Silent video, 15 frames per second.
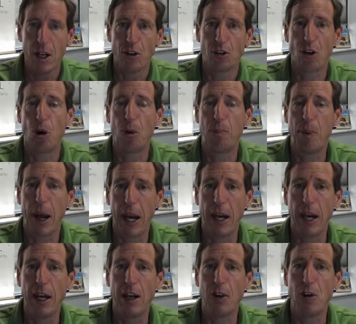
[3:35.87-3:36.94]
So
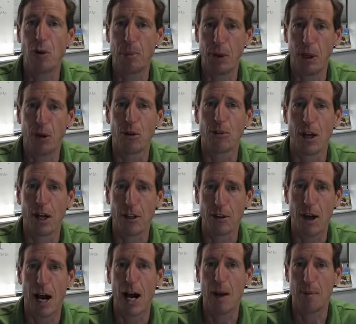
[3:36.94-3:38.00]
pay your bills on
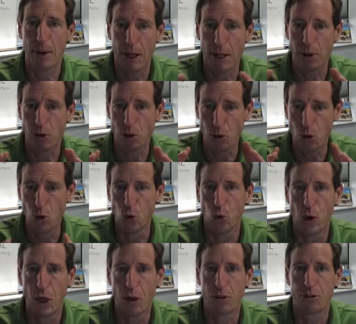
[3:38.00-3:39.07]
time and you
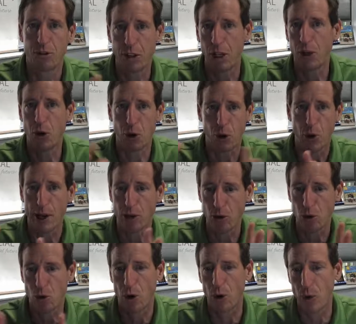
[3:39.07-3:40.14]
will see your credit
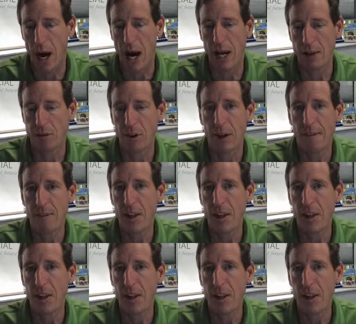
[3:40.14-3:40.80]
score rise,